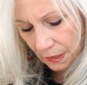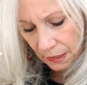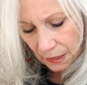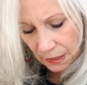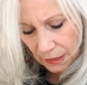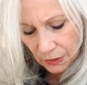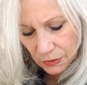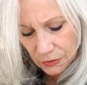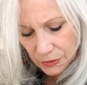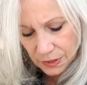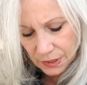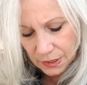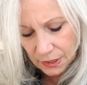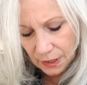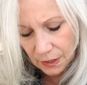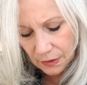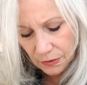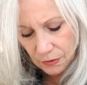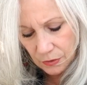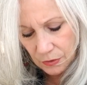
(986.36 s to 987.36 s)
Here's
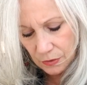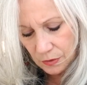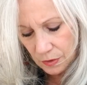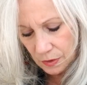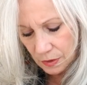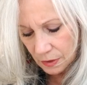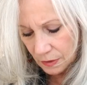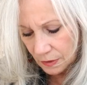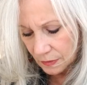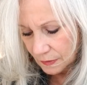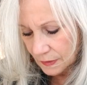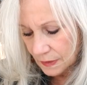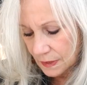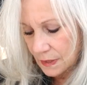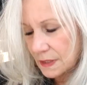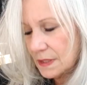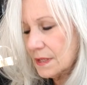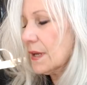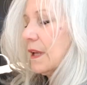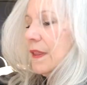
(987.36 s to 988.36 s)
another,
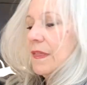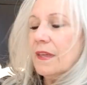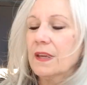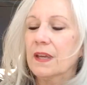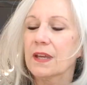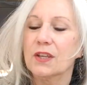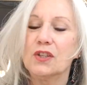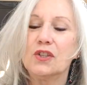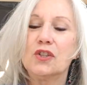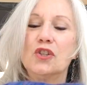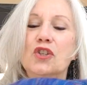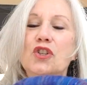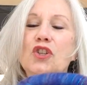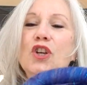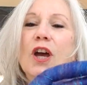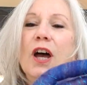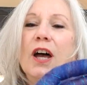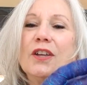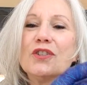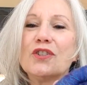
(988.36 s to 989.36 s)
this I think is
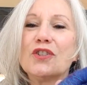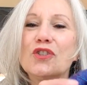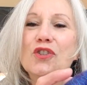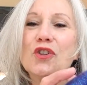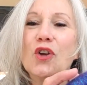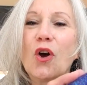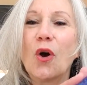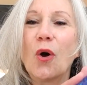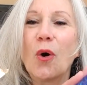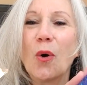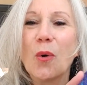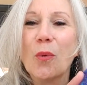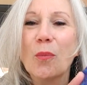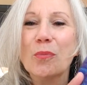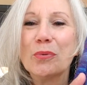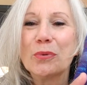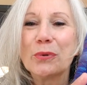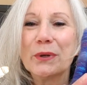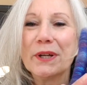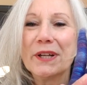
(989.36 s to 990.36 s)
just so
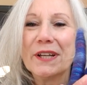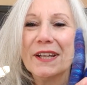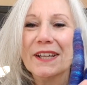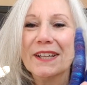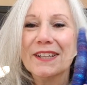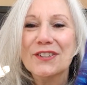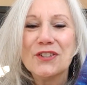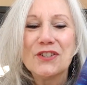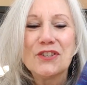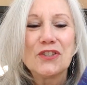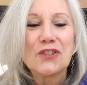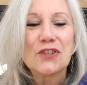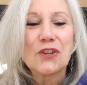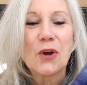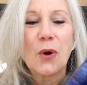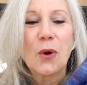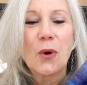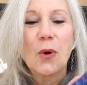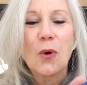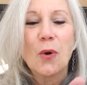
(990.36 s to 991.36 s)
pretty and
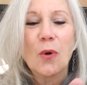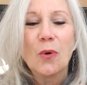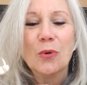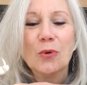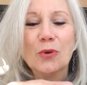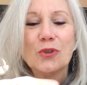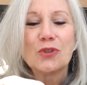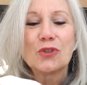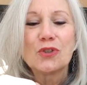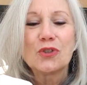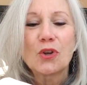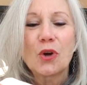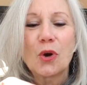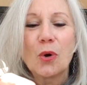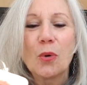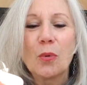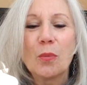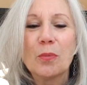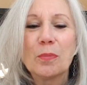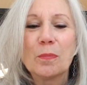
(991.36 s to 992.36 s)
so,
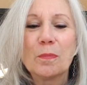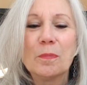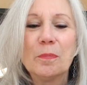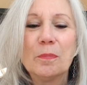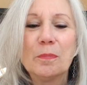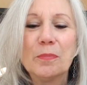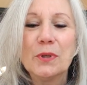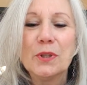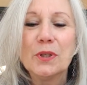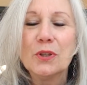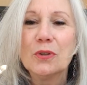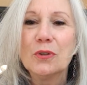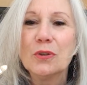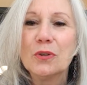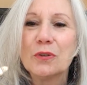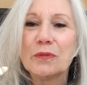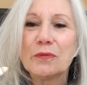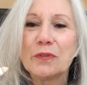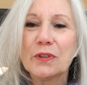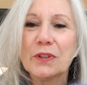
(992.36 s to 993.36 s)
so
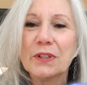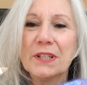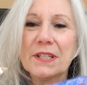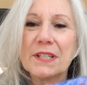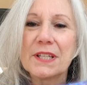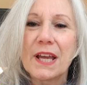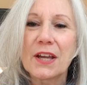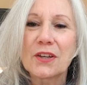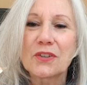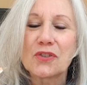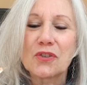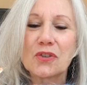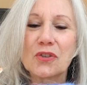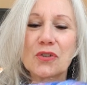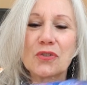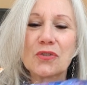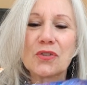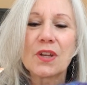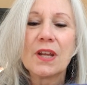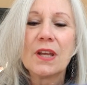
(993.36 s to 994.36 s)
beautiful in
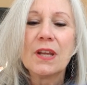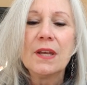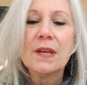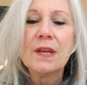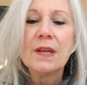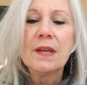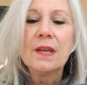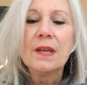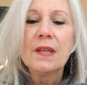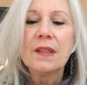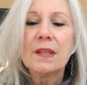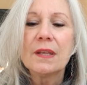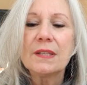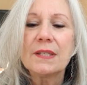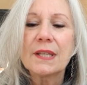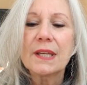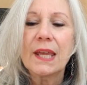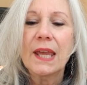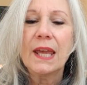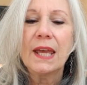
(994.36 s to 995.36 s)
textures. This
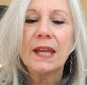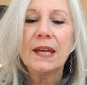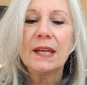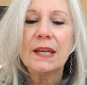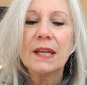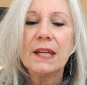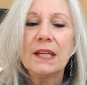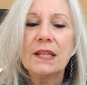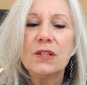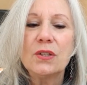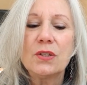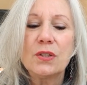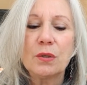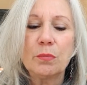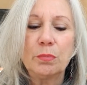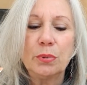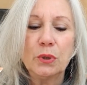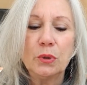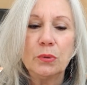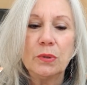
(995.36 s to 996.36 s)
again is the
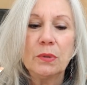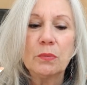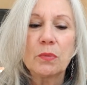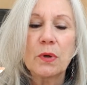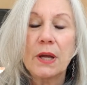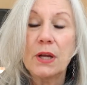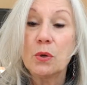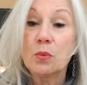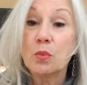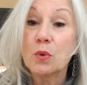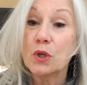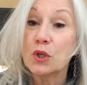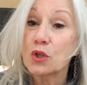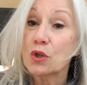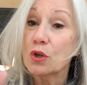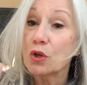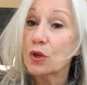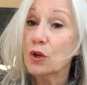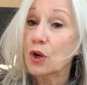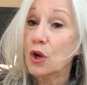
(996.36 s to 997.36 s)
blue and red, which
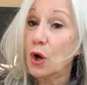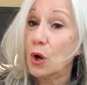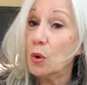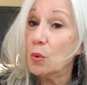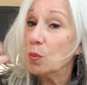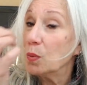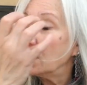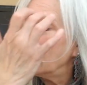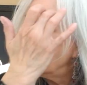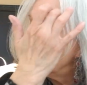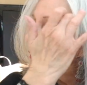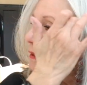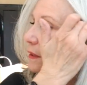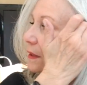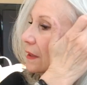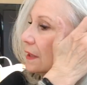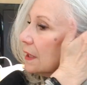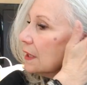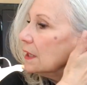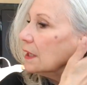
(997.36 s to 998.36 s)
could go with
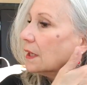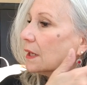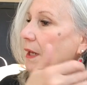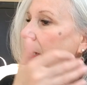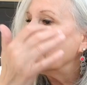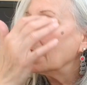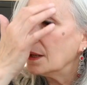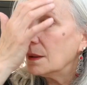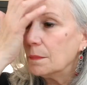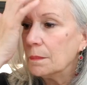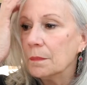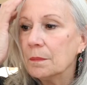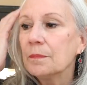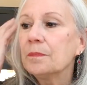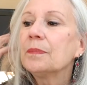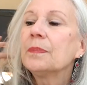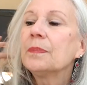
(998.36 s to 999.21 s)
the um,